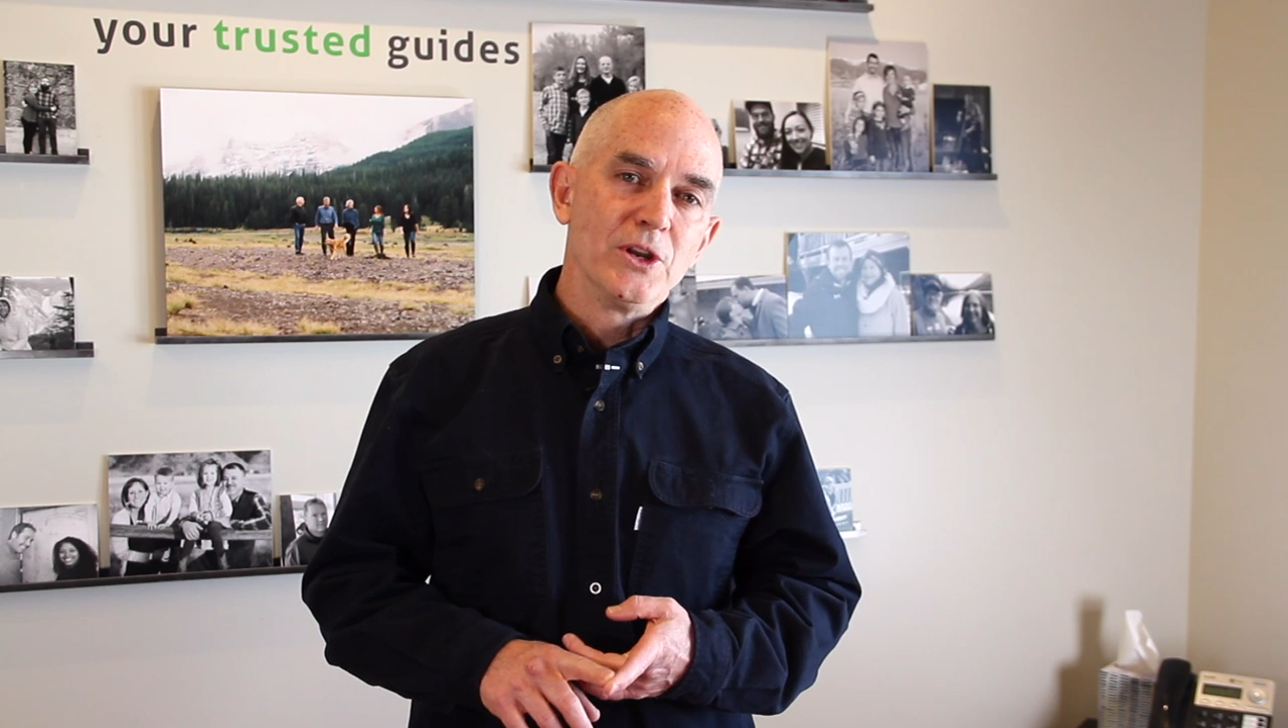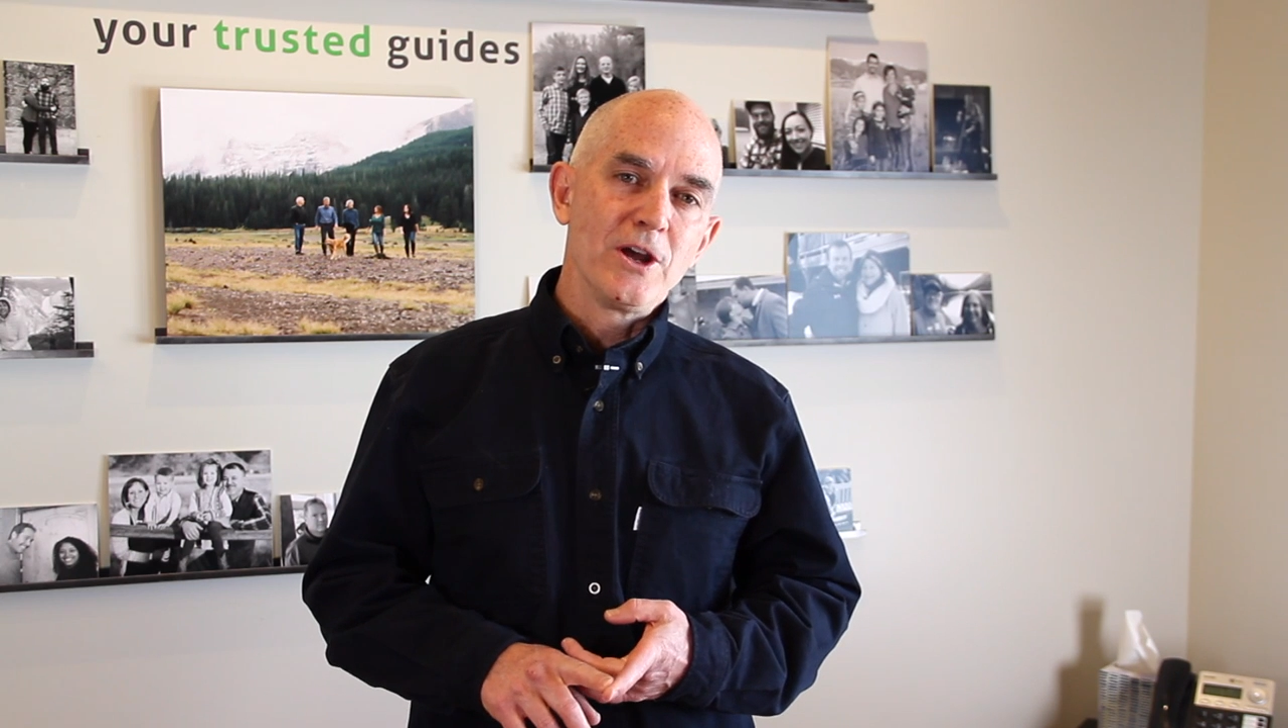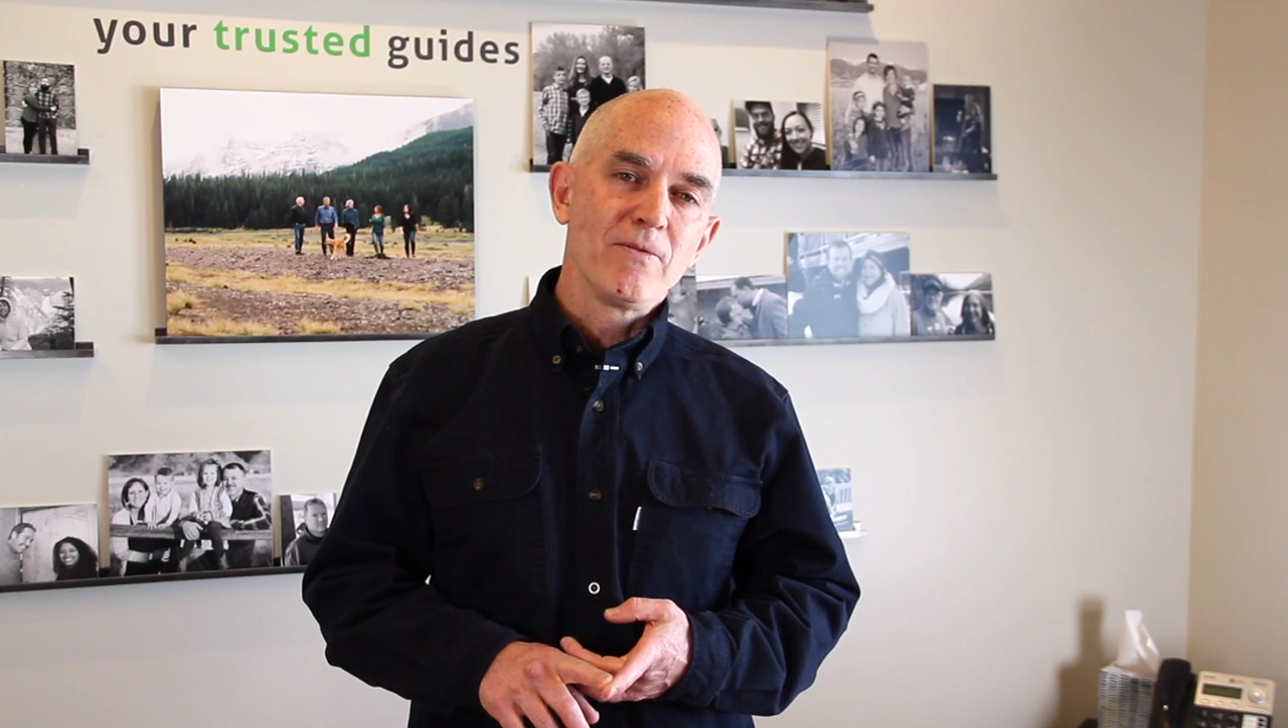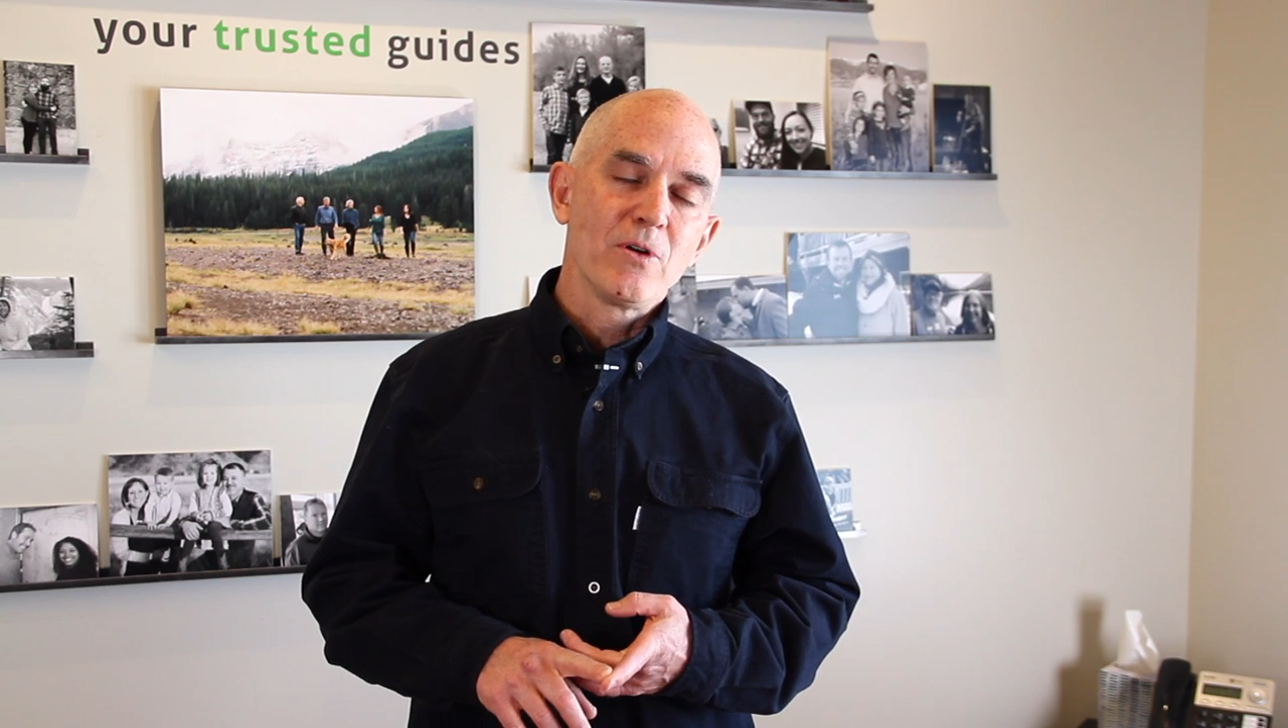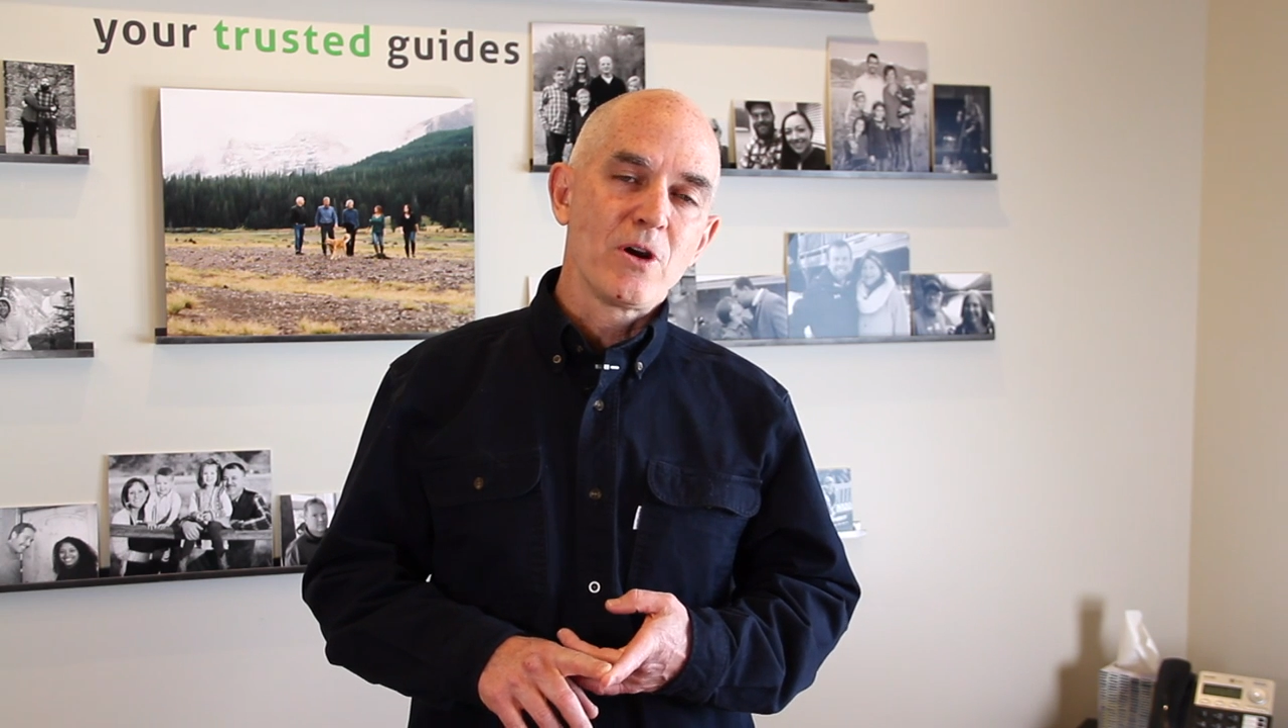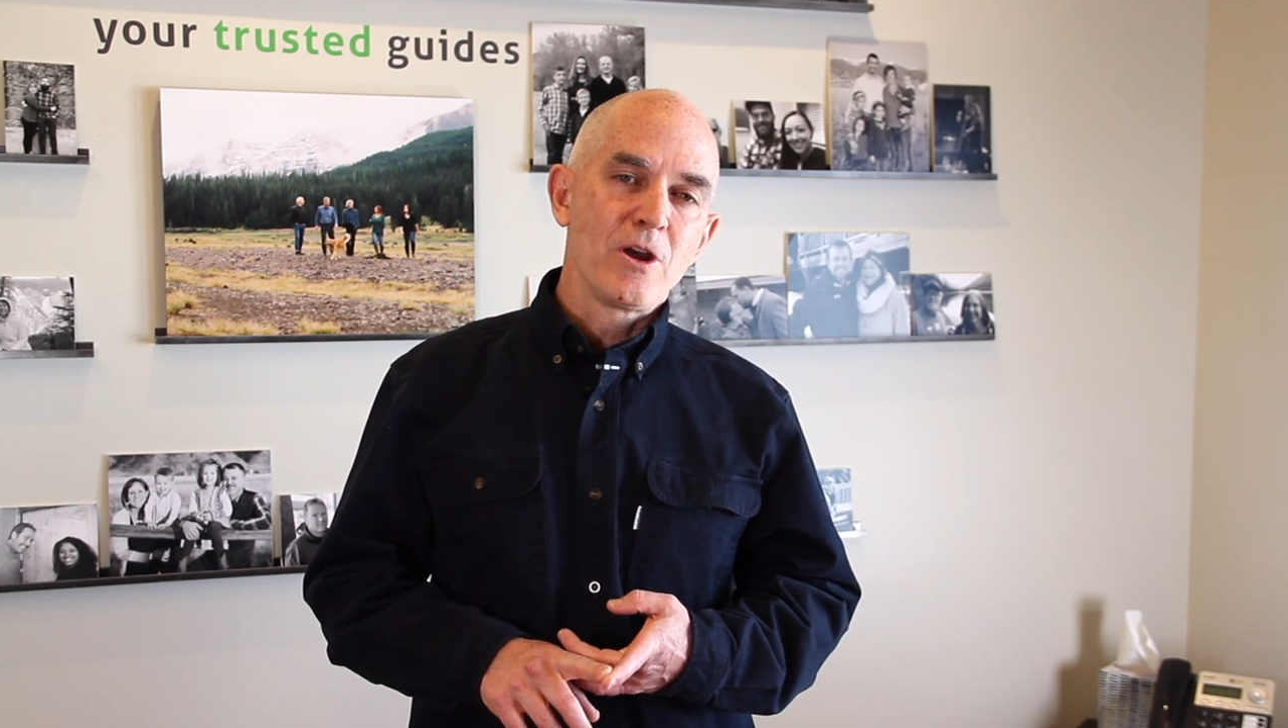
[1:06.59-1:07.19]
never